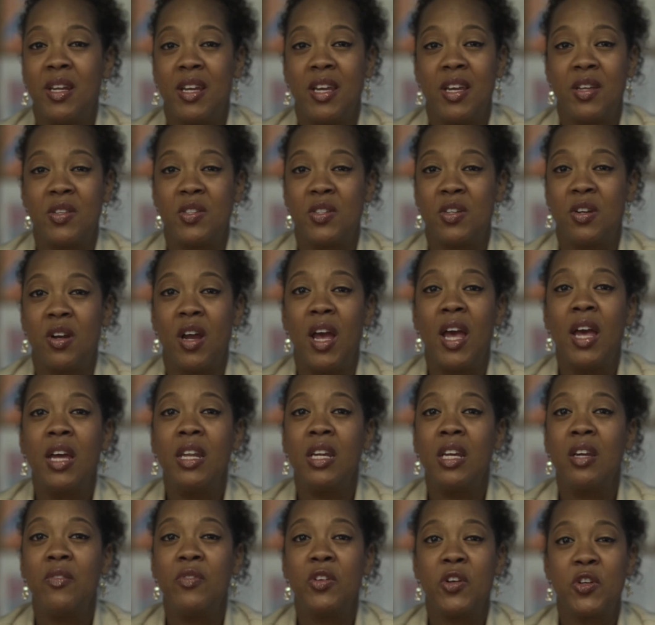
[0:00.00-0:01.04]
to answer
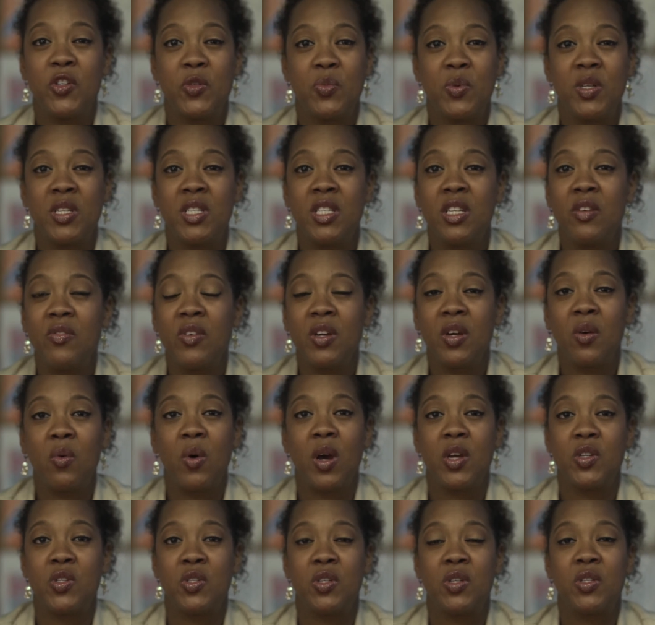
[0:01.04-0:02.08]
any of your specific
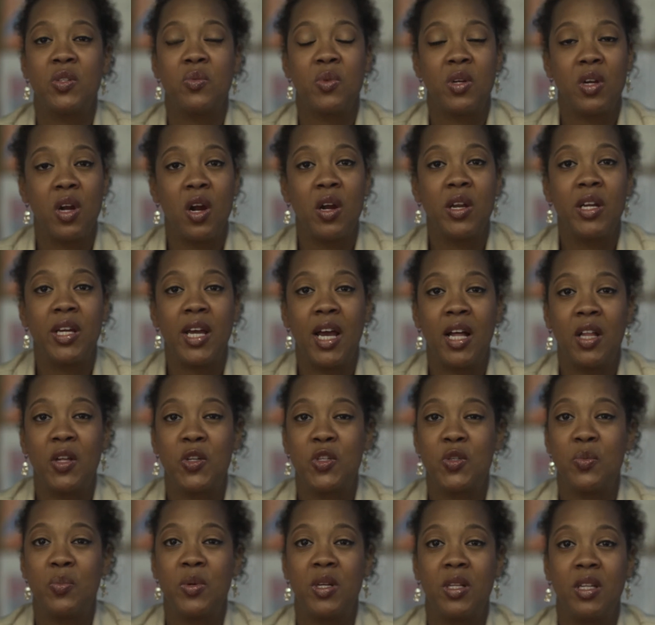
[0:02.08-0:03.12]
questions regarding
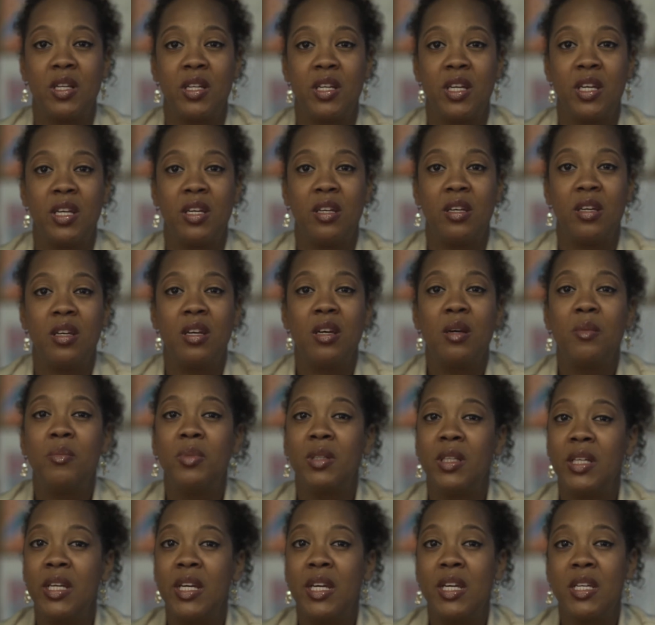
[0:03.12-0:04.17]
eligibility.
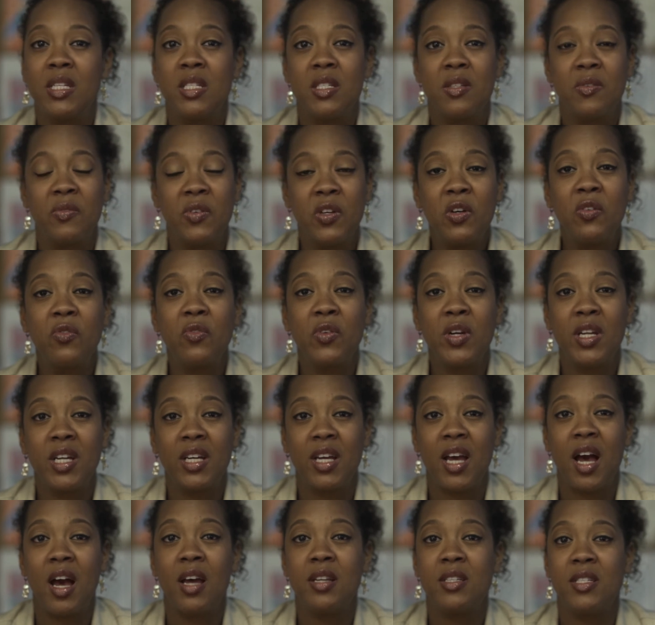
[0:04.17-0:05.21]
Please feel free to
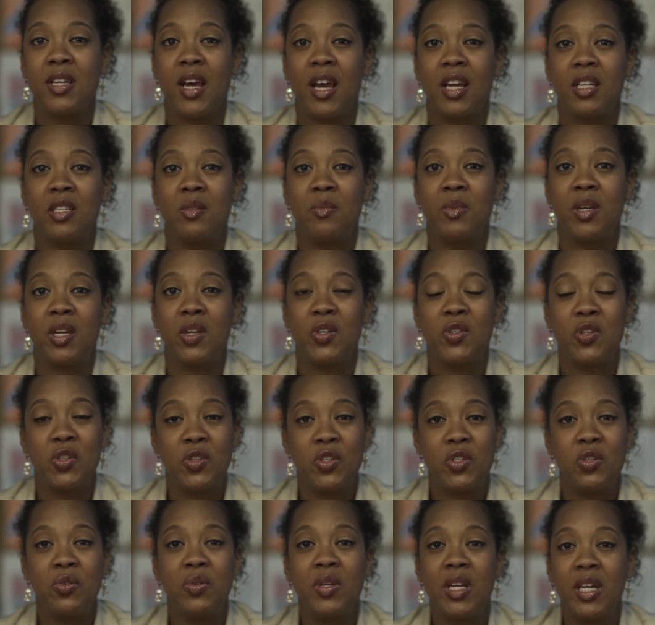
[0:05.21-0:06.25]
contact me
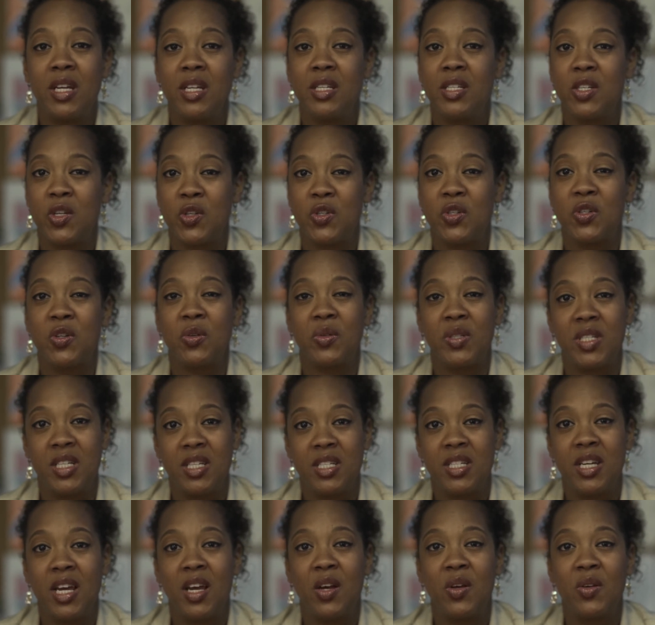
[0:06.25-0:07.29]
should you need additional
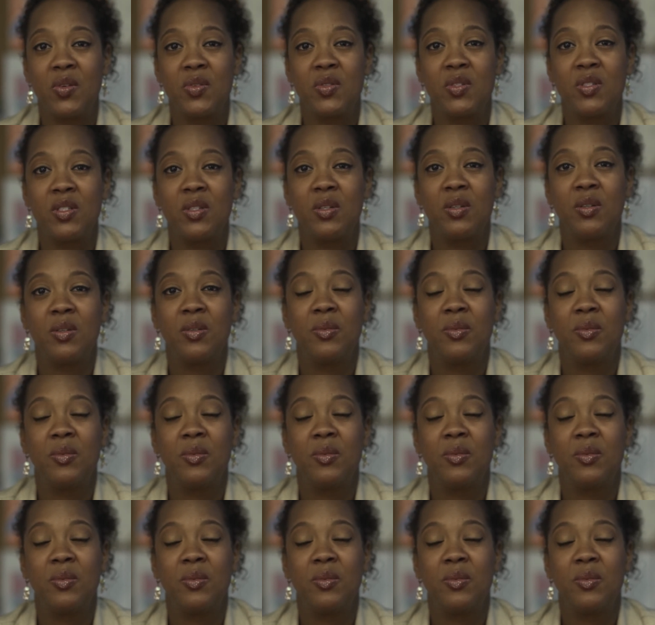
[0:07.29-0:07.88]
details.